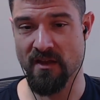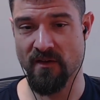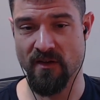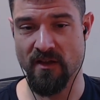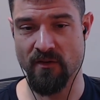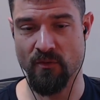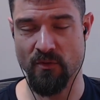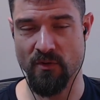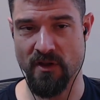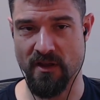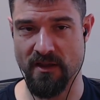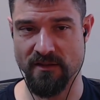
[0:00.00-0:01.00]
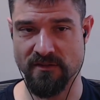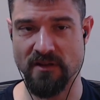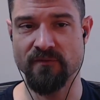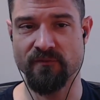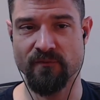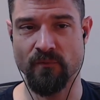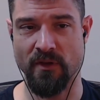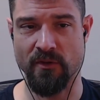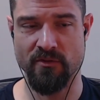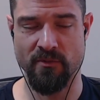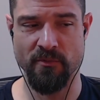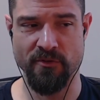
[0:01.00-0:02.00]
it didn't, like,
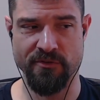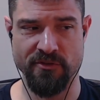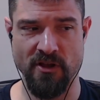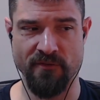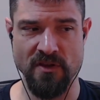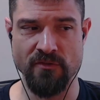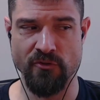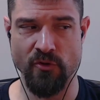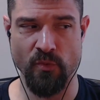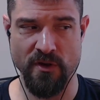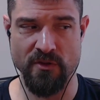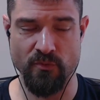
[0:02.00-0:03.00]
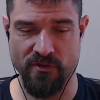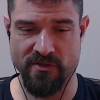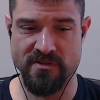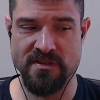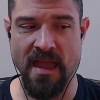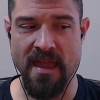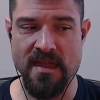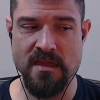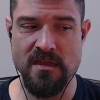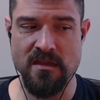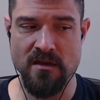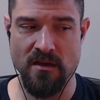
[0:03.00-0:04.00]
some of the stuff, even though what he was
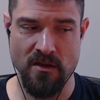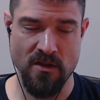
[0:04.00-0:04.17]
saying